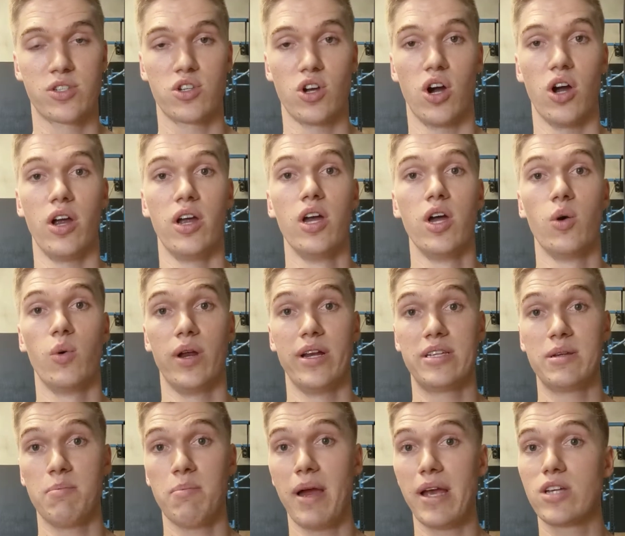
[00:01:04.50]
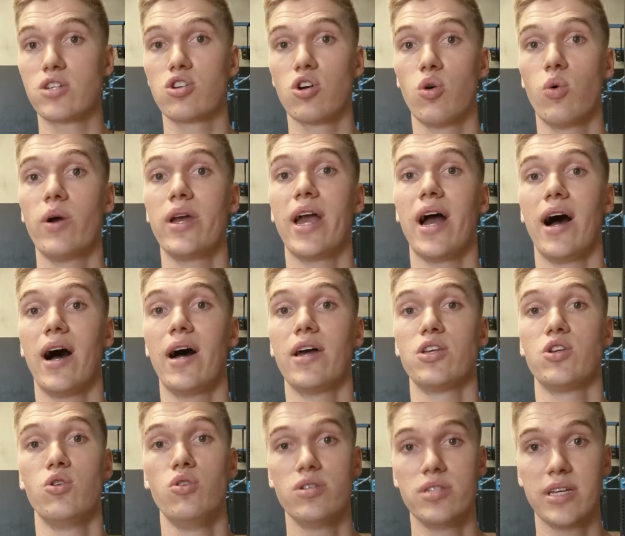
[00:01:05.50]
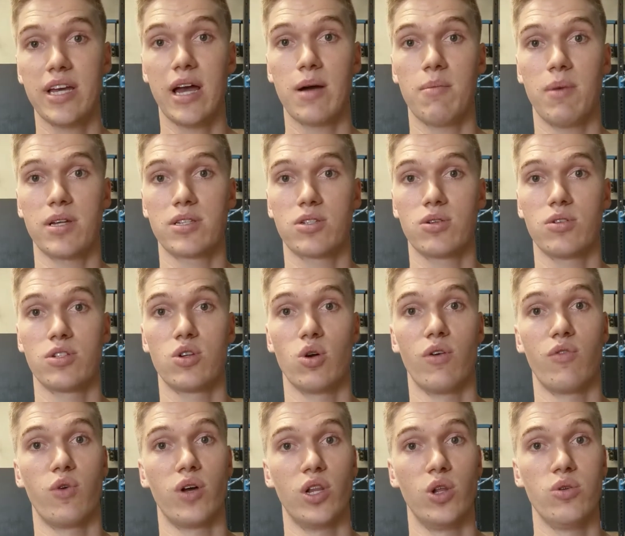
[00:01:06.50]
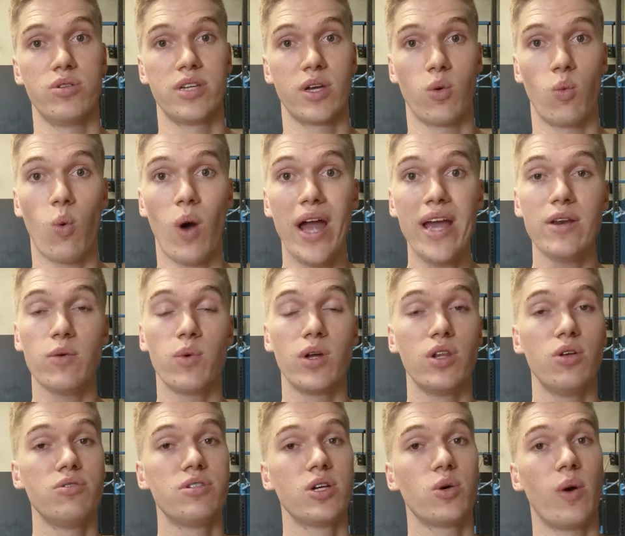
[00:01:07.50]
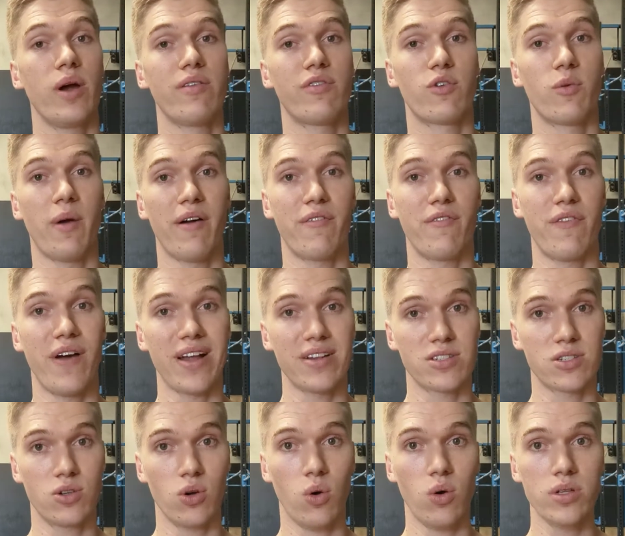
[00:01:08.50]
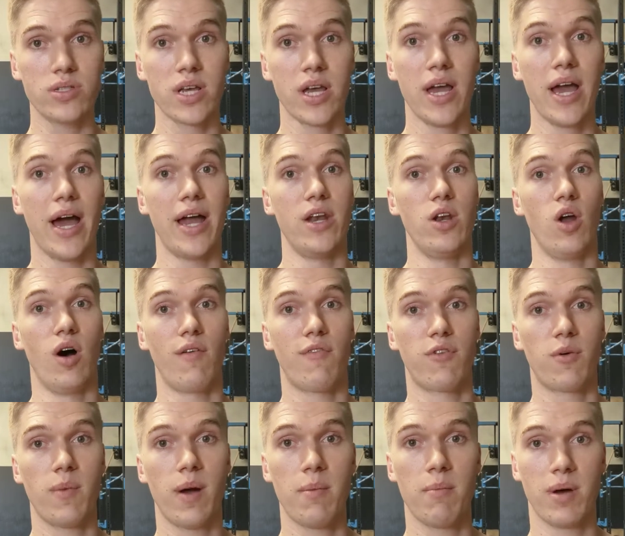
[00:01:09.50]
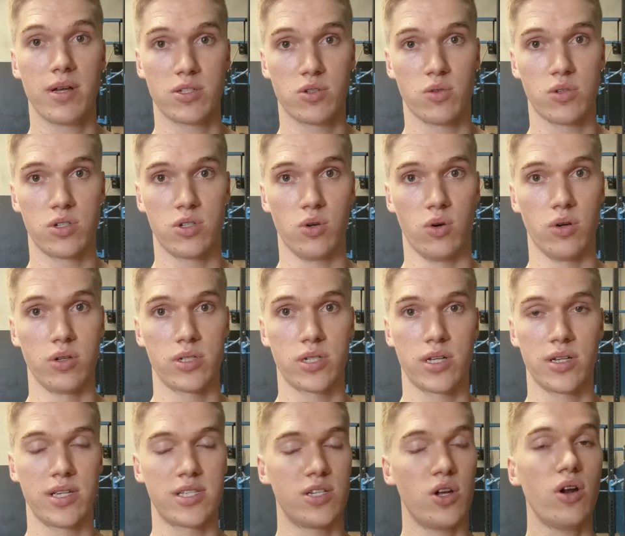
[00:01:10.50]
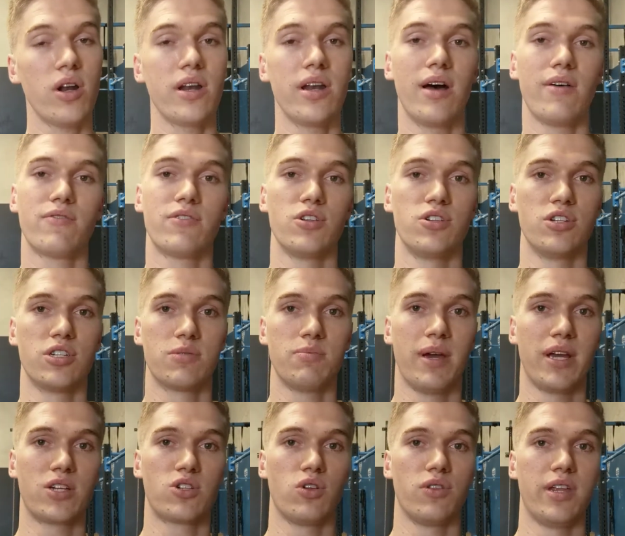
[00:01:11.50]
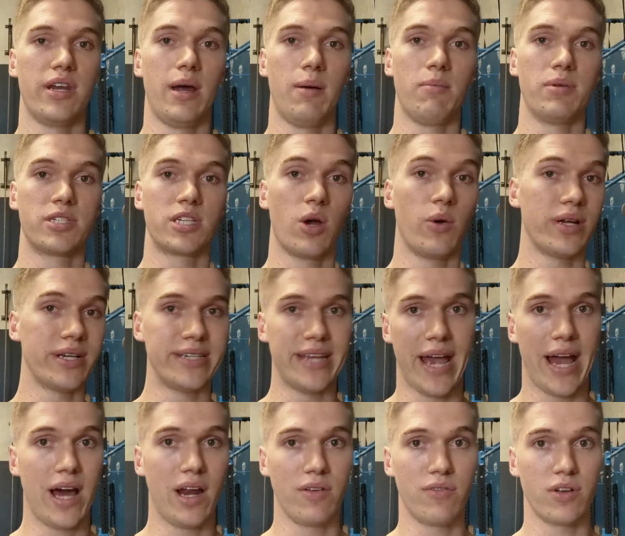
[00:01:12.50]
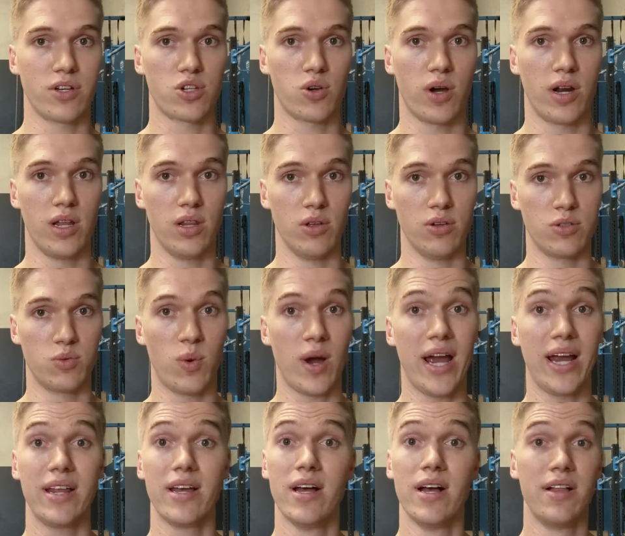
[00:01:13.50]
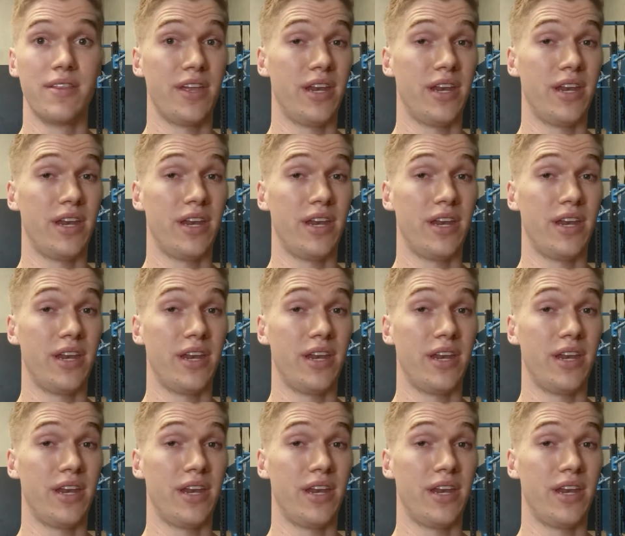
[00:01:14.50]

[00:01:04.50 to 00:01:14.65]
So we need to make sure we are using our muscles. So if we're losing weight from our fat stores and not from our muscle stores, because it's not enough to just make sure the number's going down if you're trying to lose weight.